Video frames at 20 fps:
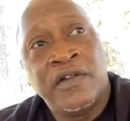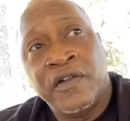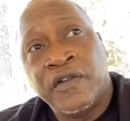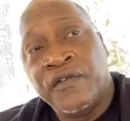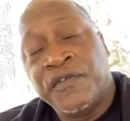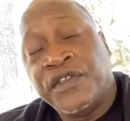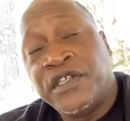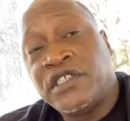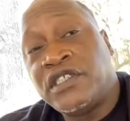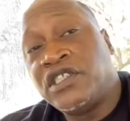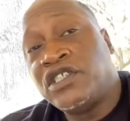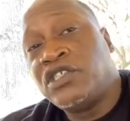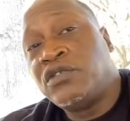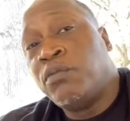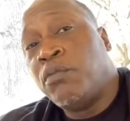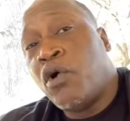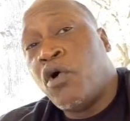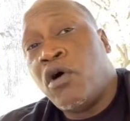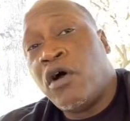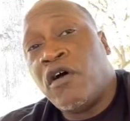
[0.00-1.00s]
This is
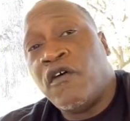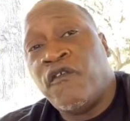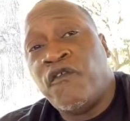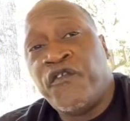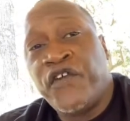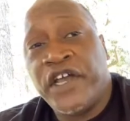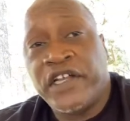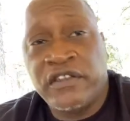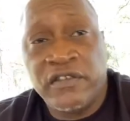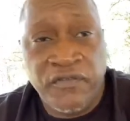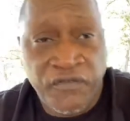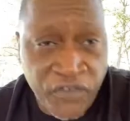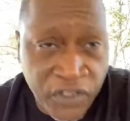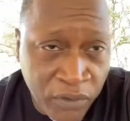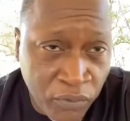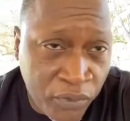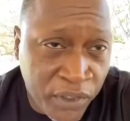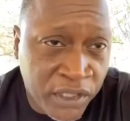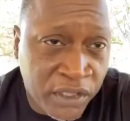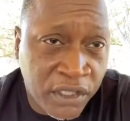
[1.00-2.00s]
more effective
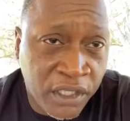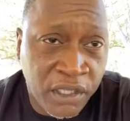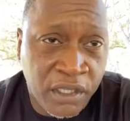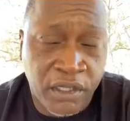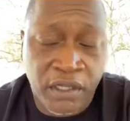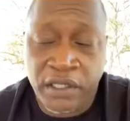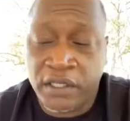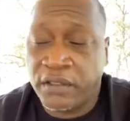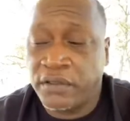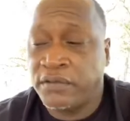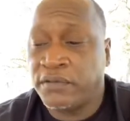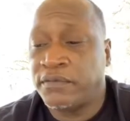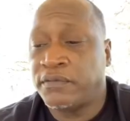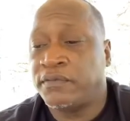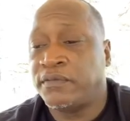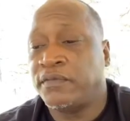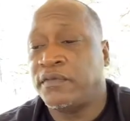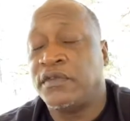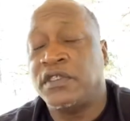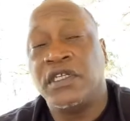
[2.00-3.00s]
than we think.
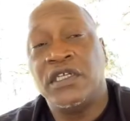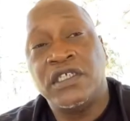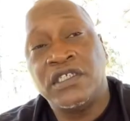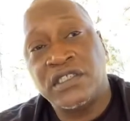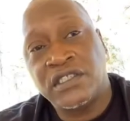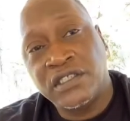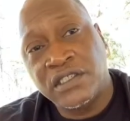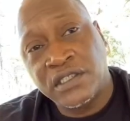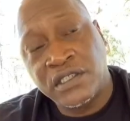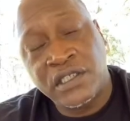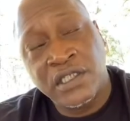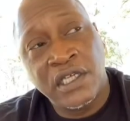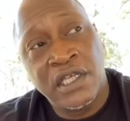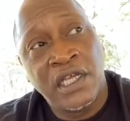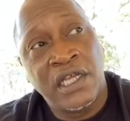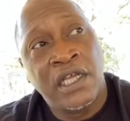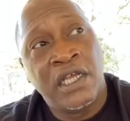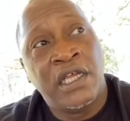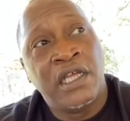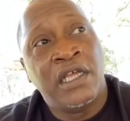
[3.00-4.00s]
It's
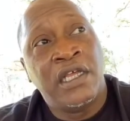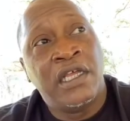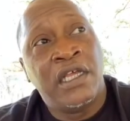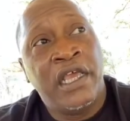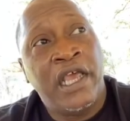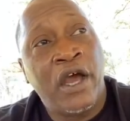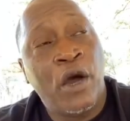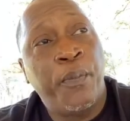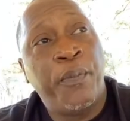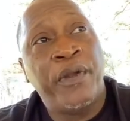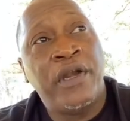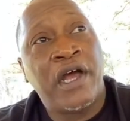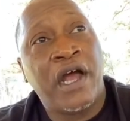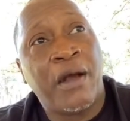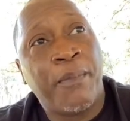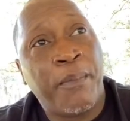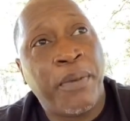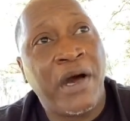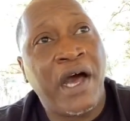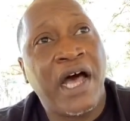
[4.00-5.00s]
helping our
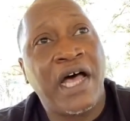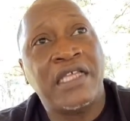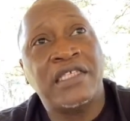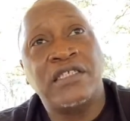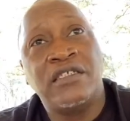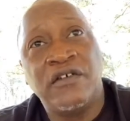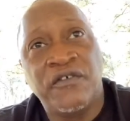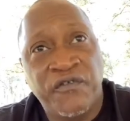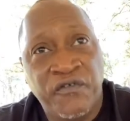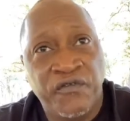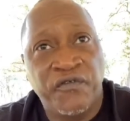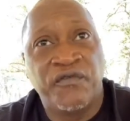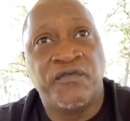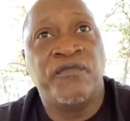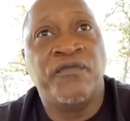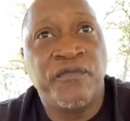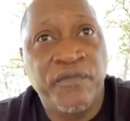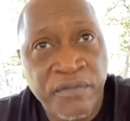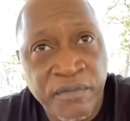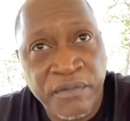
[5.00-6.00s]
positive
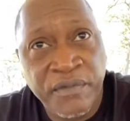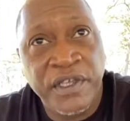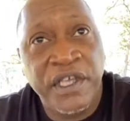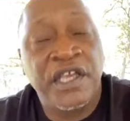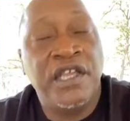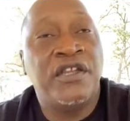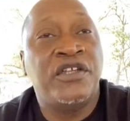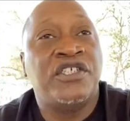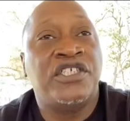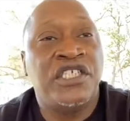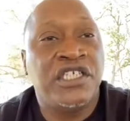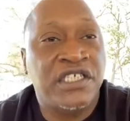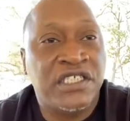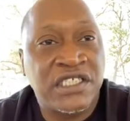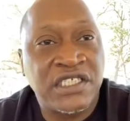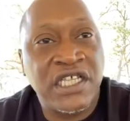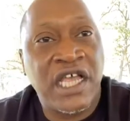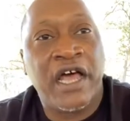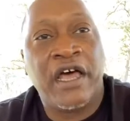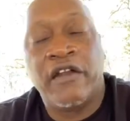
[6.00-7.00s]
energy
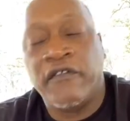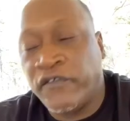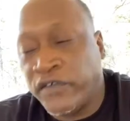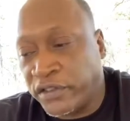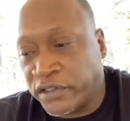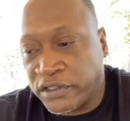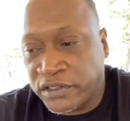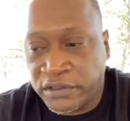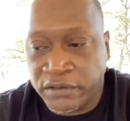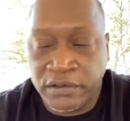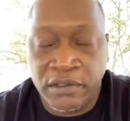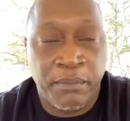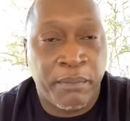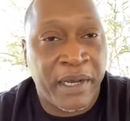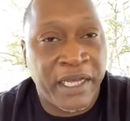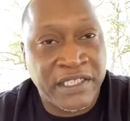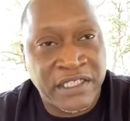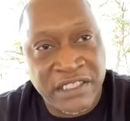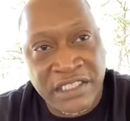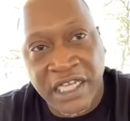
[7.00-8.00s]
inside of us
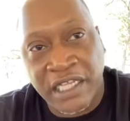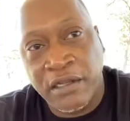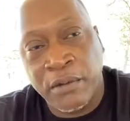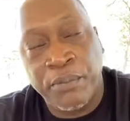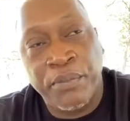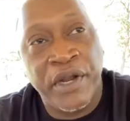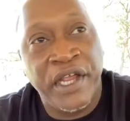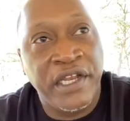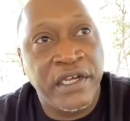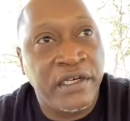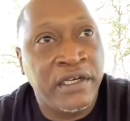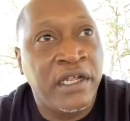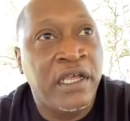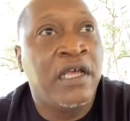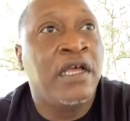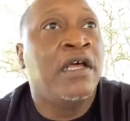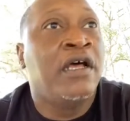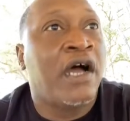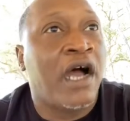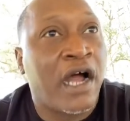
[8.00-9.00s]
by celebrating
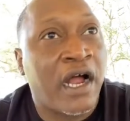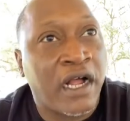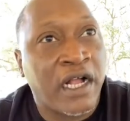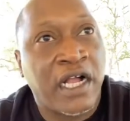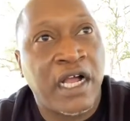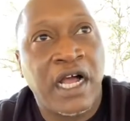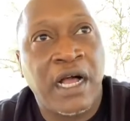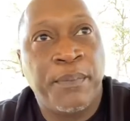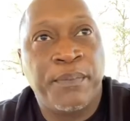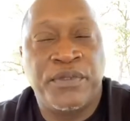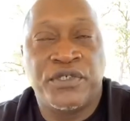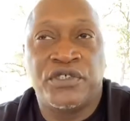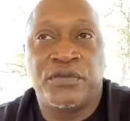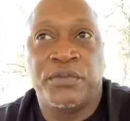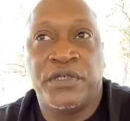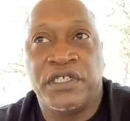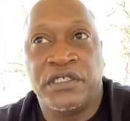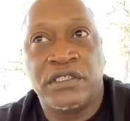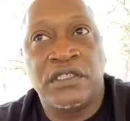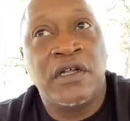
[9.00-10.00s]
our
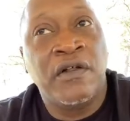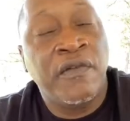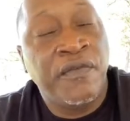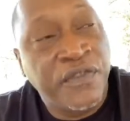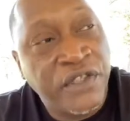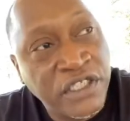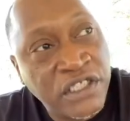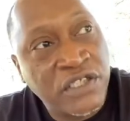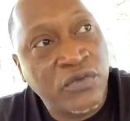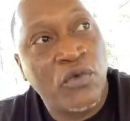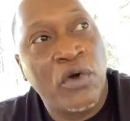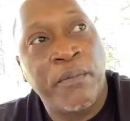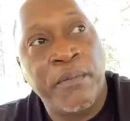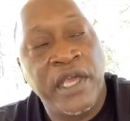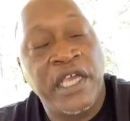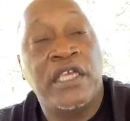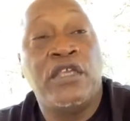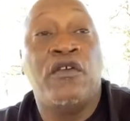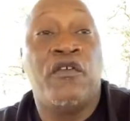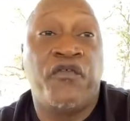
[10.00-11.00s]
accomplishments. This will
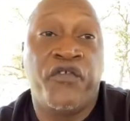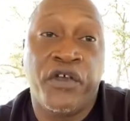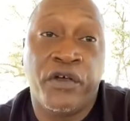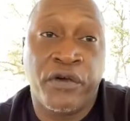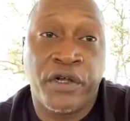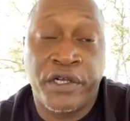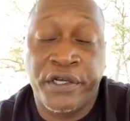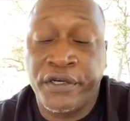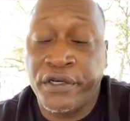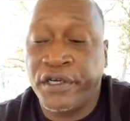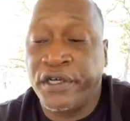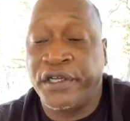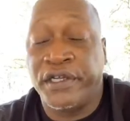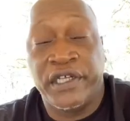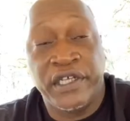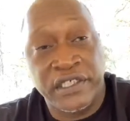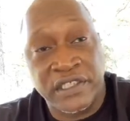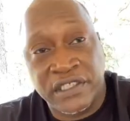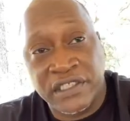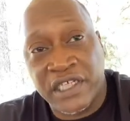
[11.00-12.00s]
make you feel good
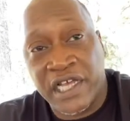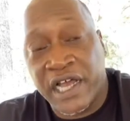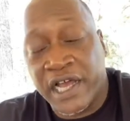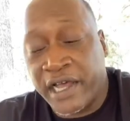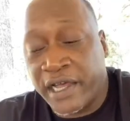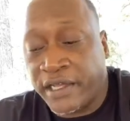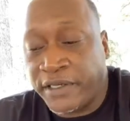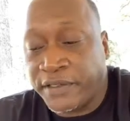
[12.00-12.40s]
inside.